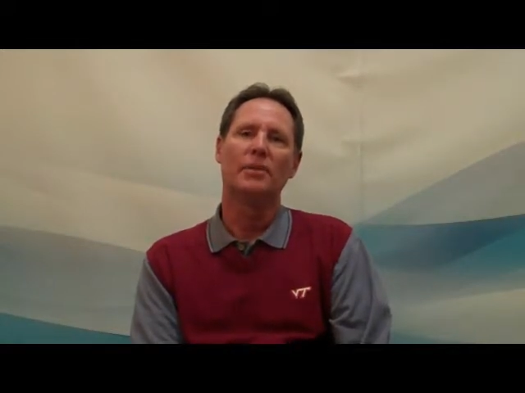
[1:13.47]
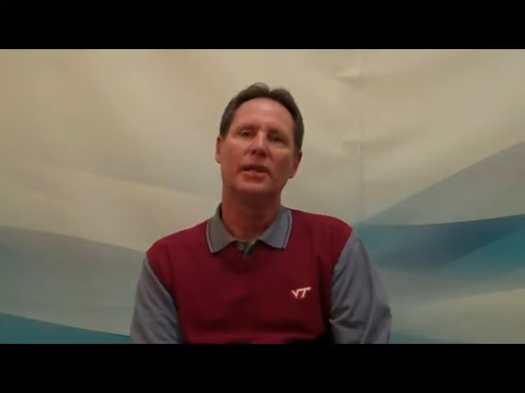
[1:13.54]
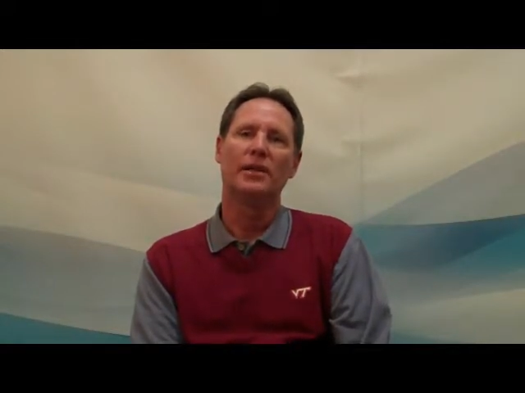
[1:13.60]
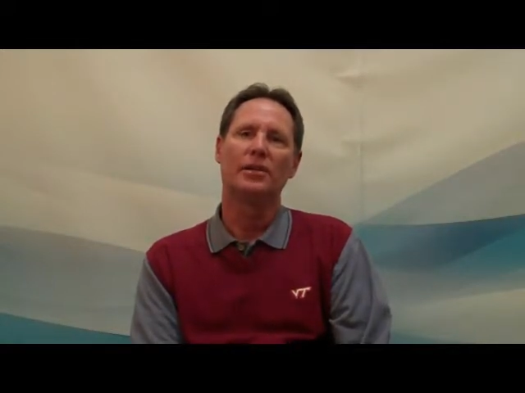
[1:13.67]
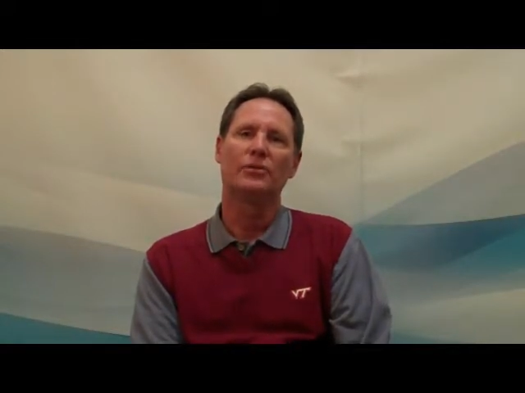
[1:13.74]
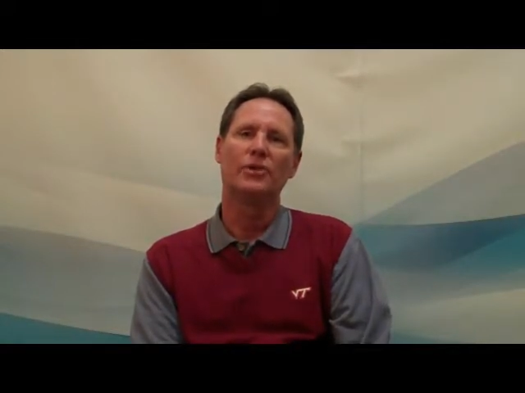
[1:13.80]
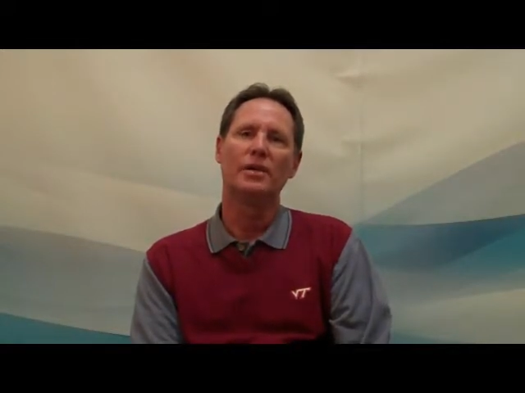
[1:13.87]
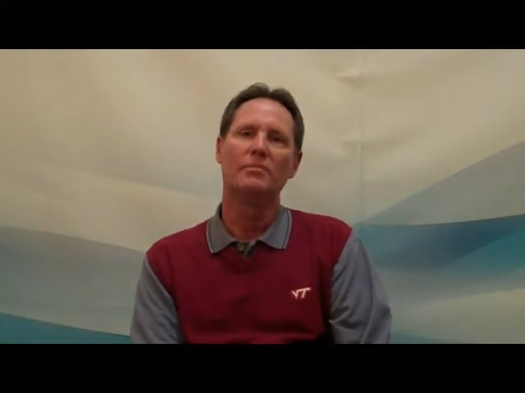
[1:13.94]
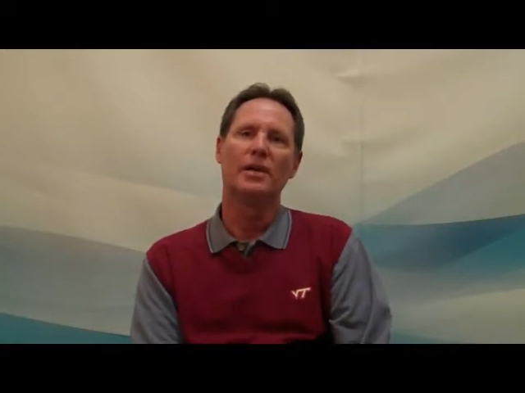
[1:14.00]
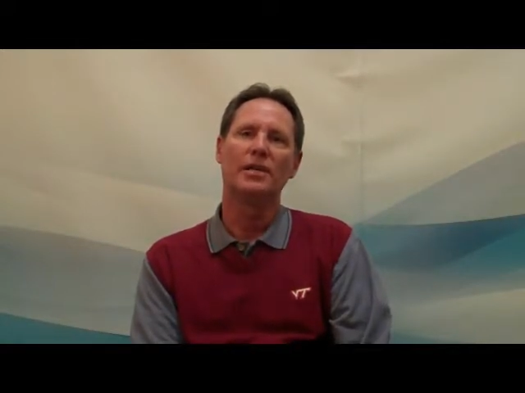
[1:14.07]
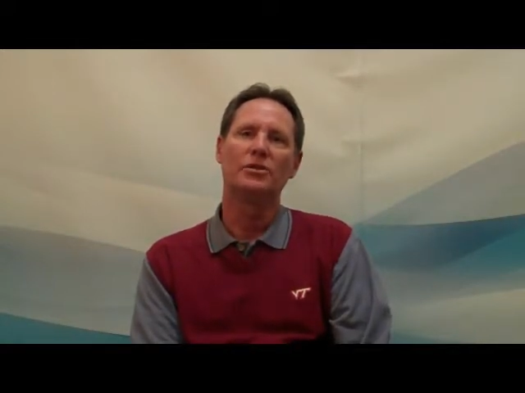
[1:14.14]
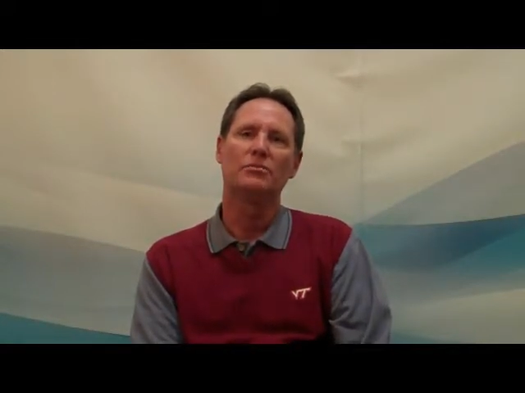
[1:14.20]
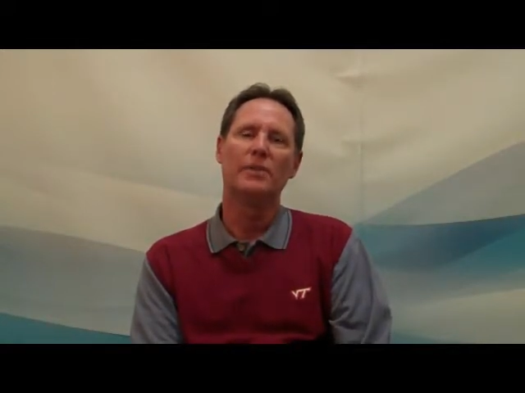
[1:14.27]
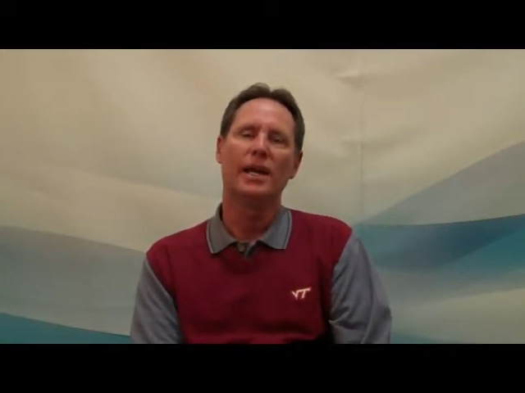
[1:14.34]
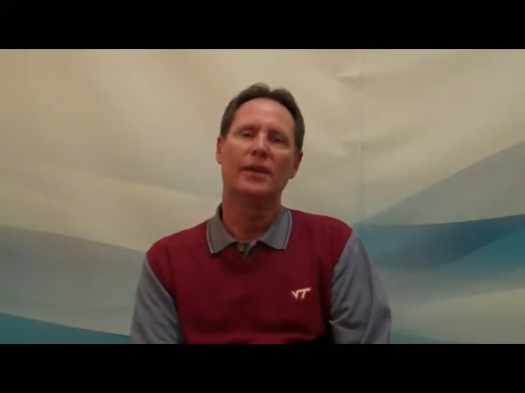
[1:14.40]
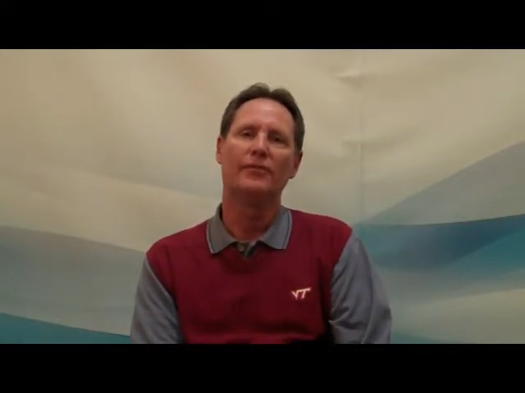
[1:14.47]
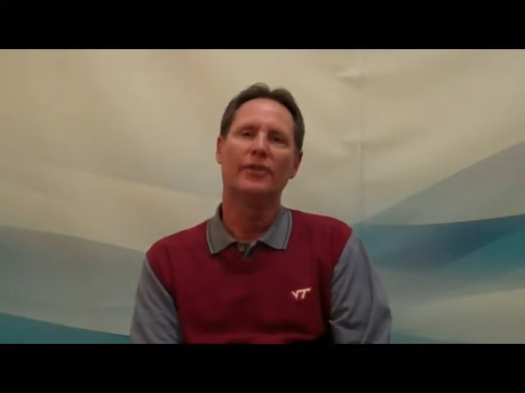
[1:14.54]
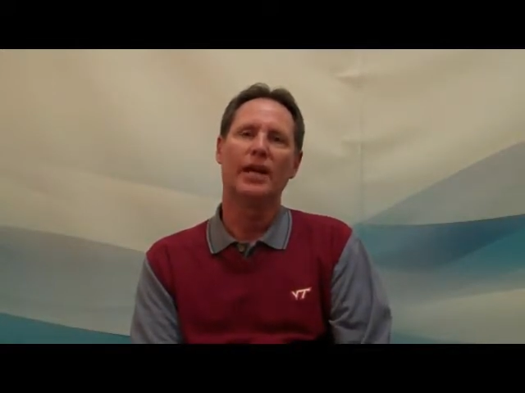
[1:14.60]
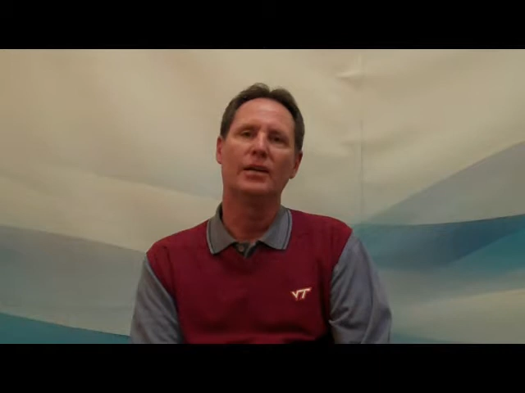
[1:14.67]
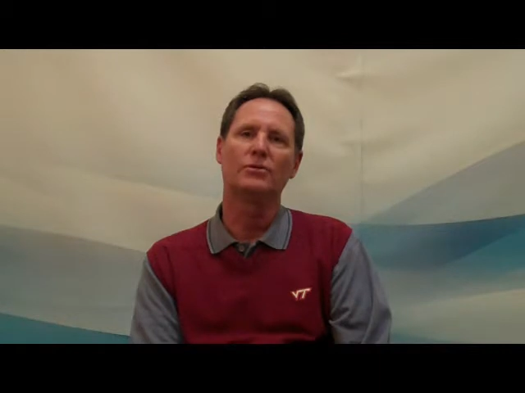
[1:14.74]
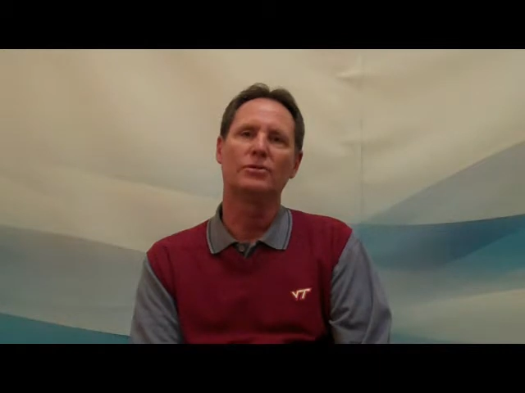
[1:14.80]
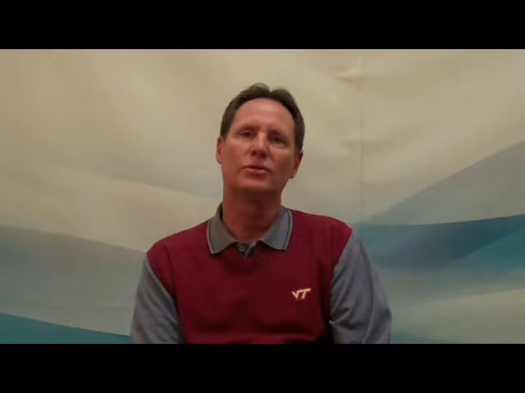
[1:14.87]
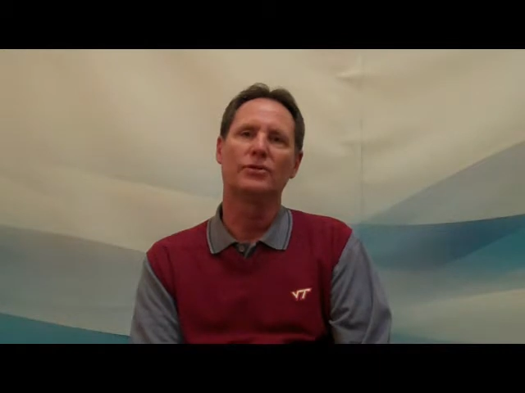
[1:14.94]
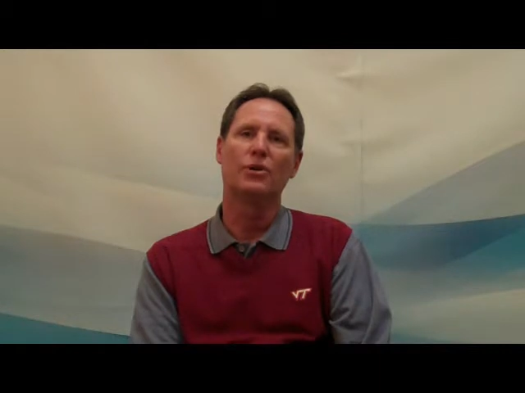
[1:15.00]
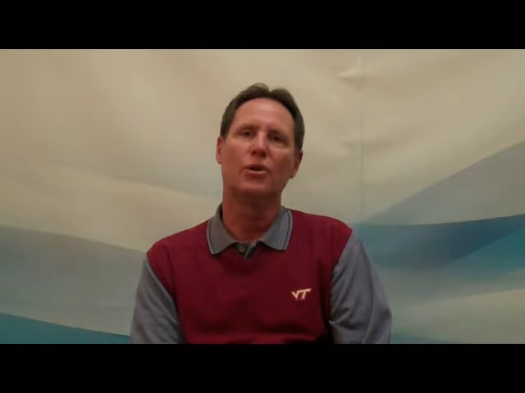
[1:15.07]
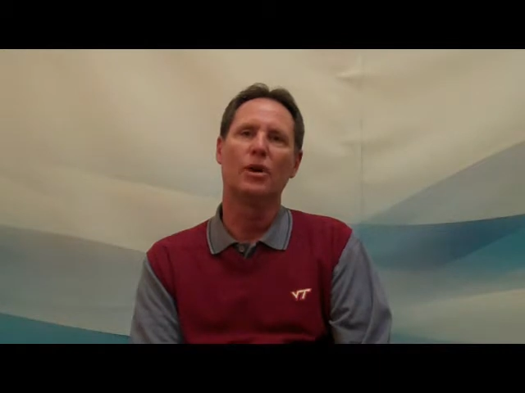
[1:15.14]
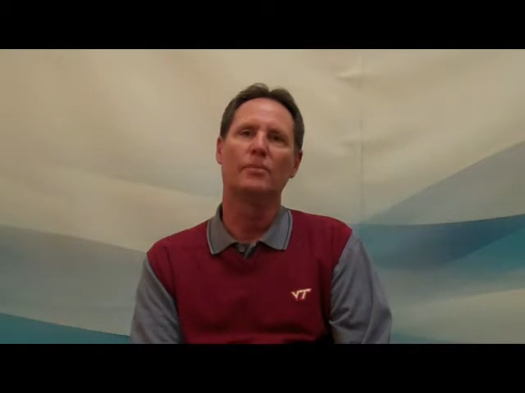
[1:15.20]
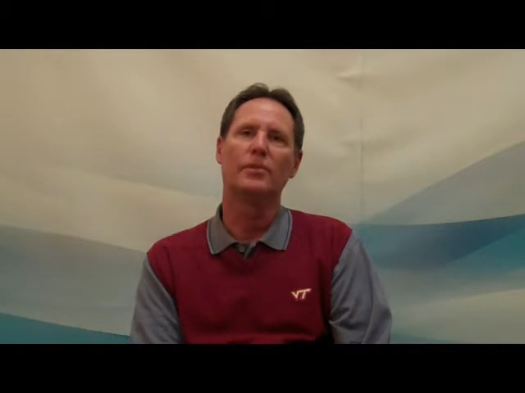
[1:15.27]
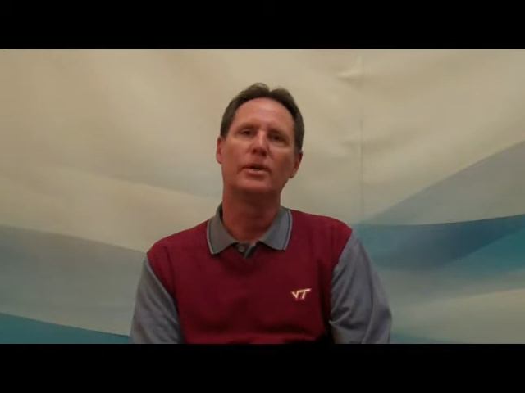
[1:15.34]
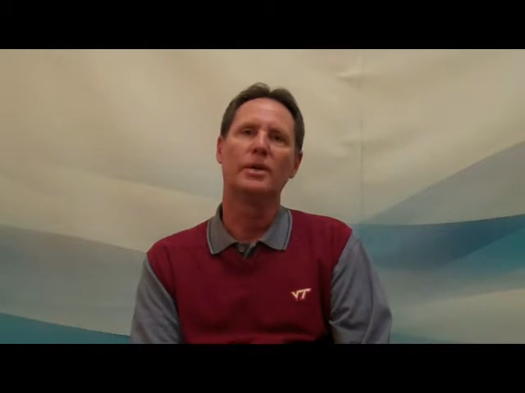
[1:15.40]
by the three major manufacturers of
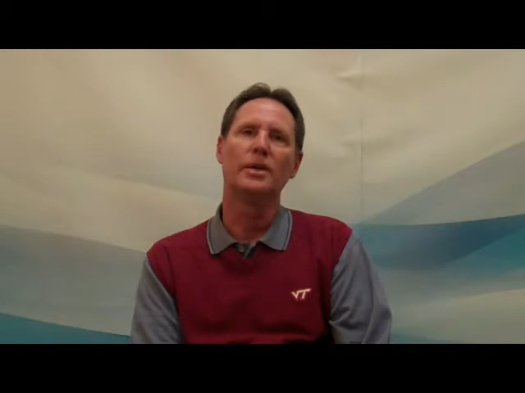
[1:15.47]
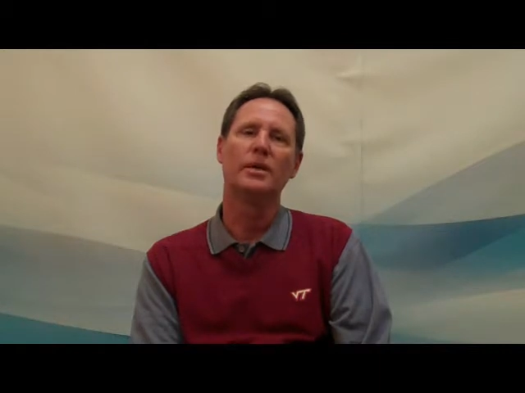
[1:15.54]
carbon.